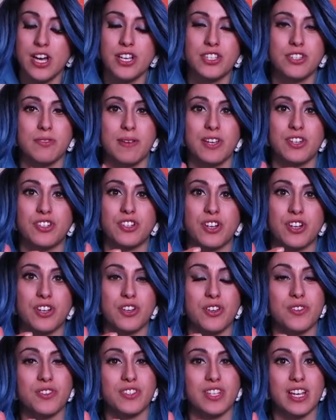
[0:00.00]
so make sure
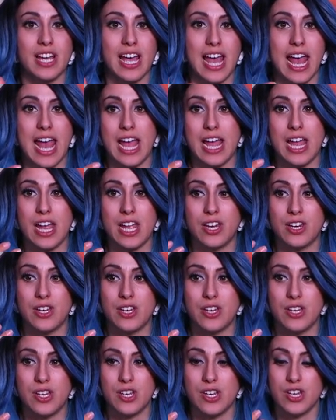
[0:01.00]
you're using a
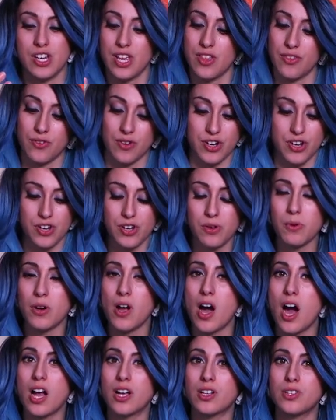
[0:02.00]
either a newer
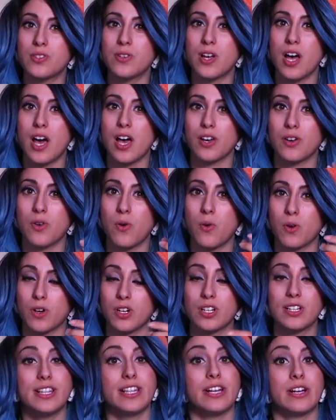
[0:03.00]
hot glue gun
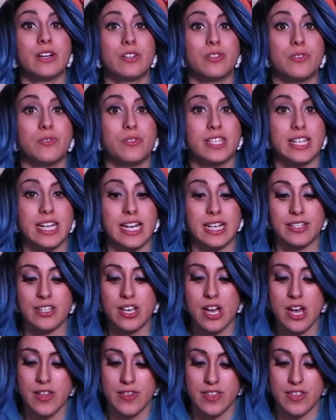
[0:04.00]
or clear glue sticks.